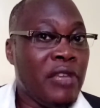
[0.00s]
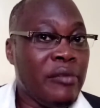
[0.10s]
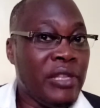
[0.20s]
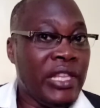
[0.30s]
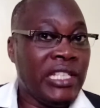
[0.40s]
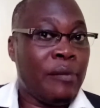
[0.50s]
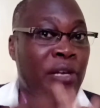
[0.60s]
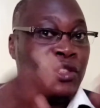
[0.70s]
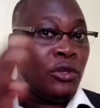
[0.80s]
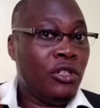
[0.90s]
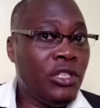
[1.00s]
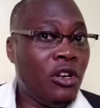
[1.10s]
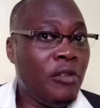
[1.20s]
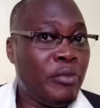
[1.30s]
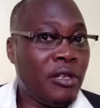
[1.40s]
maybe there is a
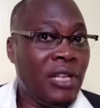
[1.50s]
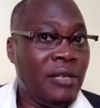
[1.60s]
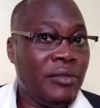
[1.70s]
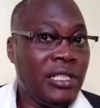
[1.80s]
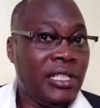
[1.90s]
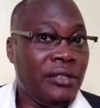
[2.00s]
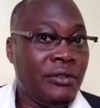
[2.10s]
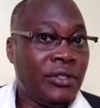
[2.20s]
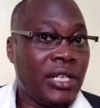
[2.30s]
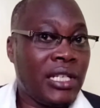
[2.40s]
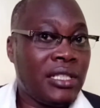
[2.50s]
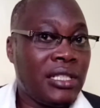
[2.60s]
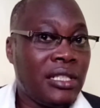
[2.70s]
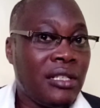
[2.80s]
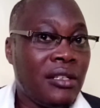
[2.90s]
pathological problem in the
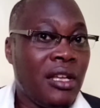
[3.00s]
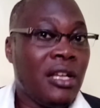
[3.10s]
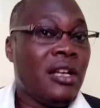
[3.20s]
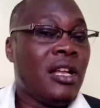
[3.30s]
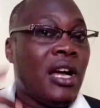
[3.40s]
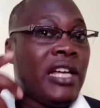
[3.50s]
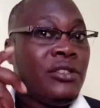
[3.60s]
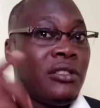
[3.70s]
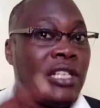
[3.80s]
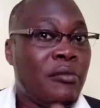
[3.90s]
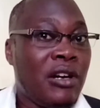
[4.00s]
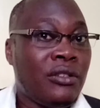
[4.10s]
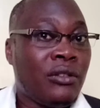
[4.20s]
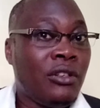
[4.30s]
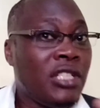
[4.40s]
uterus. I talked
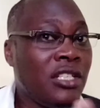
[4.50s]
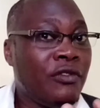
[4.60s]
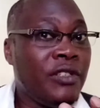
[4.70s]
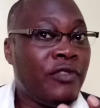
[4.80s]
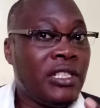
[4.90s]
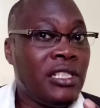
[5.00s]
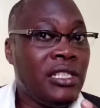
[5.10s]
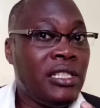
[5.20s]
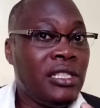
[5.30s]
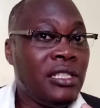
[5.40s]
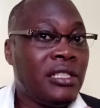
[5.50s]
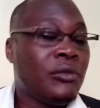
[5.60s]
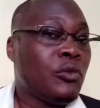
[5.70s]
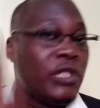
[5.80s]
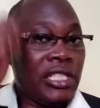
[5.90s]
about causes of infertility.
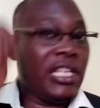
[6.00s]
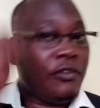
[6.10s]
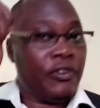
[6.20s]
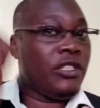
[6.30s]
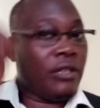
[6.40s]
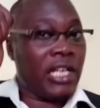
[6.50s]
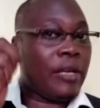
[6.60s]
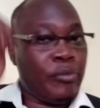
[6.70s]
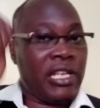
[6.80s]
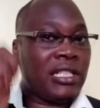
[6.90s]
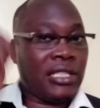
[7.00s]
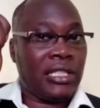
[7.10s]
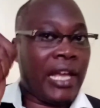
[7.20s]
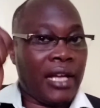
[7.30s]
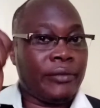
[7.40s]
Watch that video that appears
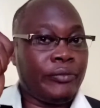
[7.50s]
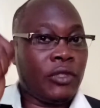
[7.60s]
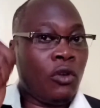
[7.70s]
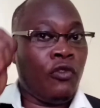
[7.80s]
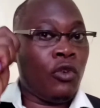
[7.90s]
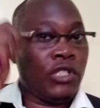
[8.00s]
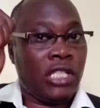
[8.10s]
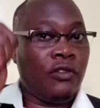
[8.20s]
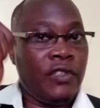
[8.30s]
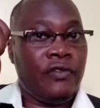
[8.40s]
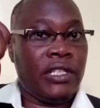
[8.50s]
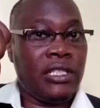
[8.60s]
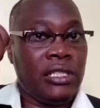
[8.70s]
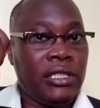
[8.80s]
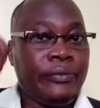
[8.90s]
there of causes of
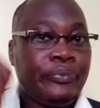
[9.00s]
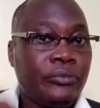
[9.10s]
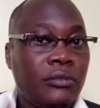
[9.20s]
infertility.